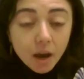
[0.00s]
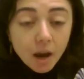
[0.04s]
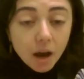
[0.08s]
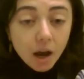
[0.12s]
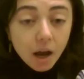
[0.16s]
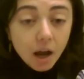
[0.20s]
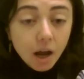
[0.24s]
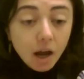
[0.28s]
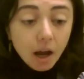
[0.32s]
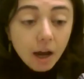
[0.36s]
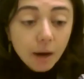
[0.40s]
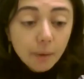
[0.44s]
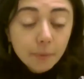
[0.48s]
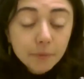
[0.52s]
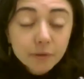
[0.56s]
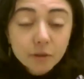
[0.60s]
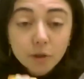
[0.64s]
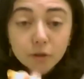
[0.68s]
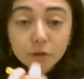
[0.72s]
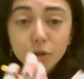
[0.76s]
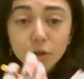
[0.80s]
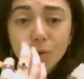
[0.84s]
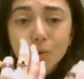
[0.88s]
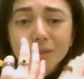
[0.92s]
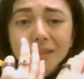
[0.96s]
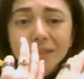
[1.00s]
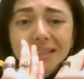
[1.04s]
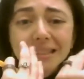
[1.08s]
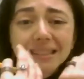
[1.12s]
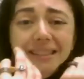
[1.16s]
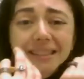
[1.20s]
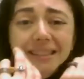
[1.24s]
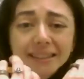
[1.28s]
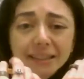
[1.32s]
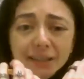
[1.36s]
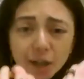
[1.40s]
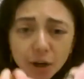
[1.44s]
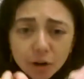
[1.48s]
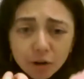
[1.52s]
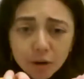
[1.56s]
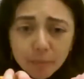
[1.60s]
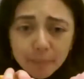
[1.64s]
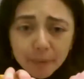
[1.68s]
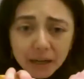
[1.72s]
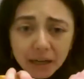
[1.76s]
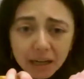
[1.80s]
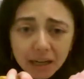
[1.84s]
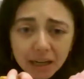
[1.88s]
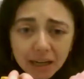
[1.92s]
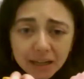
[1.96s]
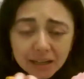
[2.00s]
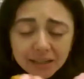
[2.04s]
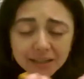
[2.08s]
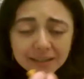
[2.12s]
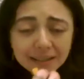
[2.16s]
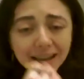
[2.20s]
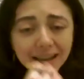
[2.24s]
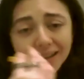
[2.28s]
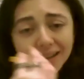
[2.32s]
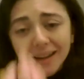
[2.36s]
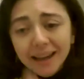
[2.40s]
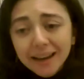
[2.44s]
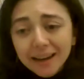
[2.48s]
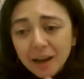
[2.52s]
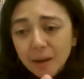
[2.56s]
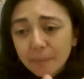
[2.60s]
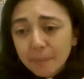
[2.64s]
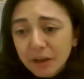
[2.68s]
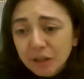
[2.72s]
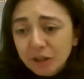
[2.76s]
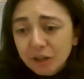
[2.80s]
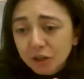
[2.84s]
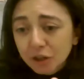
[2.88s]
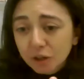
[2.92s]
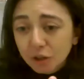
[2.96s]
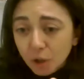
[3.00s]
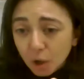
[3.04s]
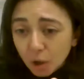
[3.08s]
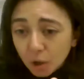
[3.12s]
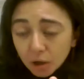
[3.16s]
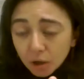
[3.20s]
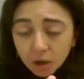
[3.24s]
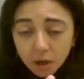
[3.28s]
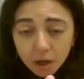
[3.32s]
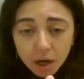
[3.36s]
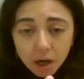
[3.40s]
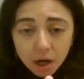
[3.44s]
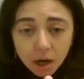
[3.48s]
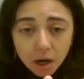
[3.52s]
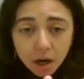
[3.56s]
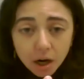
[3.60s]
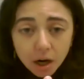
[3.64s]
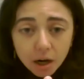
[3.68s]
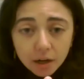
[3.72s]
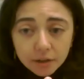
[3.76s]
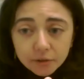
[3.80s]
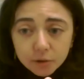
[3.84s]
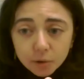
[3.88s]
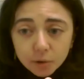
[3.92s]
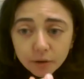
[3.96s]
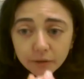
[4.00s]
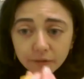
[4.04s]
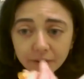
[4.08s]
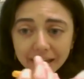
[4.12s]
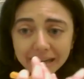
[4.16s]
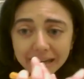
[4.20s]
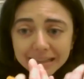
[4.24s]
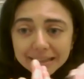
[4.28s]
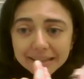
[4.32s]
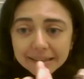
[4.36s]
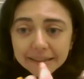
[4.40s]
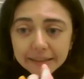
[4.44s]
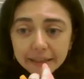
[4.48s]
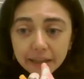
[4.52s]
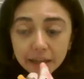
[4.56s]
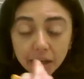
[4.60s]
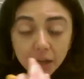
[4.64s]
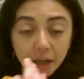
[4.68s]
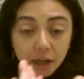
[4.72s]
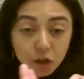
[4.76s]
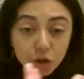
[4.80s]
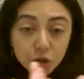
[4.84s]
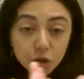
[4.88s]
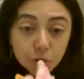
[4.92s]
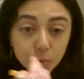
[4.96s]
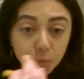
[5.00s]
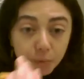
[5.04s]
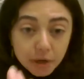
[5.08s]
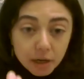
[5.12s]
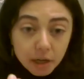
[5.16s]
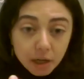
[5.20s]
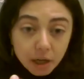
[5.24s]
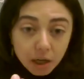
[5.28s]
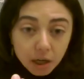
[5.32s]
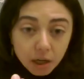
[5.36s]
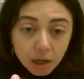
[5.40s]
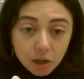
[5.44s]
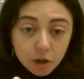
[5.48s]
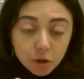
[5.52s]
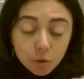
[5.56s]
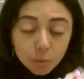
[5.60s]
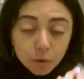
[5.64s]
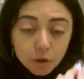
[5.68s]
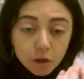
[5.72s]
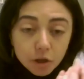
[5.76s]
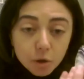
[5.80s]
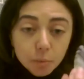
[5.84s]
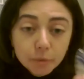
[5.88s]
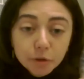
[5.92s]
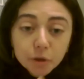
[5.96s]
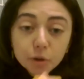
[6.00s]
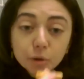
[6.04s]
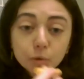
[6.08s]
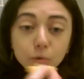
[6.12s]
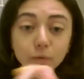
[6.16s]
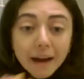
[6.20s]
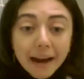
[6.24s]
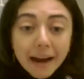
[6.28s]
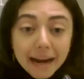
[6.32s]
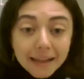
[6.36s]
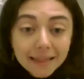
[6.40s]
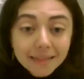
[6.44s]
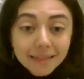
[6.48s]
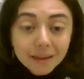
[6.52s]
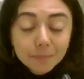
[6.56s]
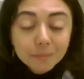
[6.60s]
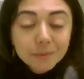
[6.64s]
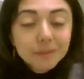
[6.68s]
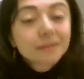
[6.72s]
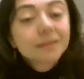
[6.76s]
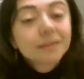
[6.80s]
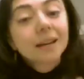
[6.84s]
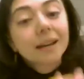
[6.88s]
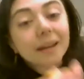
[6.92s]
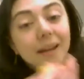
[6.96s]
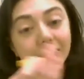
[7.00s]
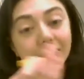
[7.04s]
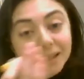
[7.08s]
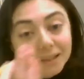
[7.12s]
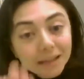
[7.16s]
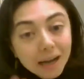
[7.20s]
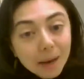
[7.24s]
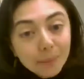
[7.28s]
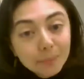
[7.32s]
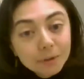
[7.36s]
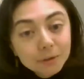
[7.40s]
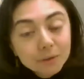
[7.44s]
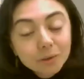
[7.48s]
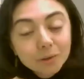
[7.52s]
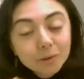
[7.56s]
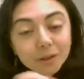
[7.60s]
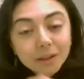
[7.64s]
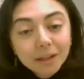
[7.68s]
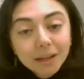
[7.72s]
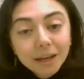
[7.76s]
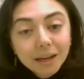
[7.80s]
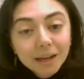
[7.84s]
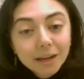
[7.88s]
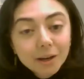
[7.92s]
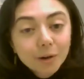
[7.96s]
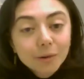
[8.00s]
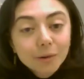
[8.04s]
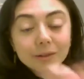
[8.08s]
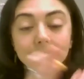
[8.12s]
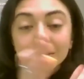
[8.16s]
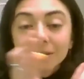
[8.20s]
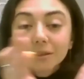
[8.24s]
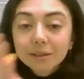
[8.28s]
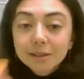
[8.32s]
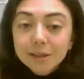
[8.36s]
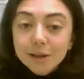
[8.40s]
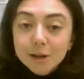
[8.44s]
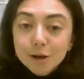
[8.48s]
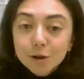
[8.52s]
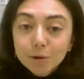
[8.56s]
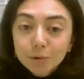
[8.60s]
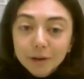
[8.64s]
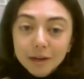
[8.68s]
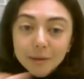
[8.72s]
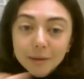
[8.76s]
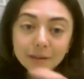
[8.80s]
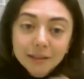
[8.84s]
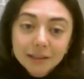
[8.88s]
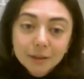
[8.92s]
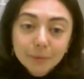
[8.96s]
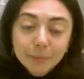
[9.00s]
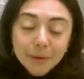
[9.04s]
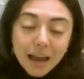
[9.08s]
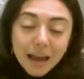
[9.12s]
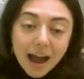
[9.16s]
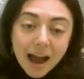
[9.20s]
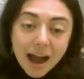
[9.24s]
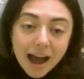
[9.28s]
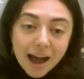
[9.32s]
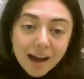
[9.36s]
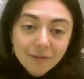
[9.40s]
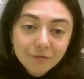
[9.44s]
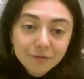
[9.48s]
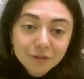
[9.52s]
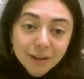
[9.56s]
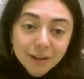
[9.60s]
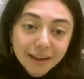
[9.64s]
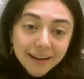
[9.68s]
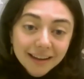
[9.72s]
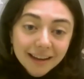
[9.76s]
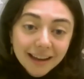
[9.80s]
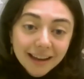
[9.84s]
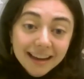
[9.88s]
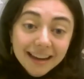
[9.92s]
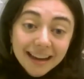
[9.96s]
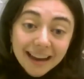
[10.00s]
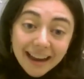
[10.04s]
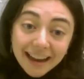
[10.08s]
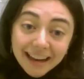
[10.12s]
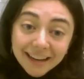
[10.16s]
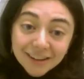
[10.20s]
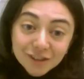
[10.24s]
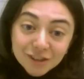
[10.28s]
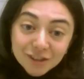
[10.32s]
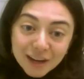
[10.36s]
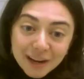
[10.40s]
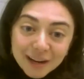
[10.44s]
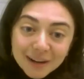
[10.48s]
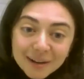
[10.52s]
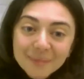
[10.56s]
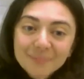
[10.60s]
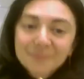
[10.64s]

It was also used in ceremonies. And like I mentioned earlier, sort of like sealing a treaty. You would trade them to say, yes, absolutely, you know, this is the agreement that we have, like a handshake.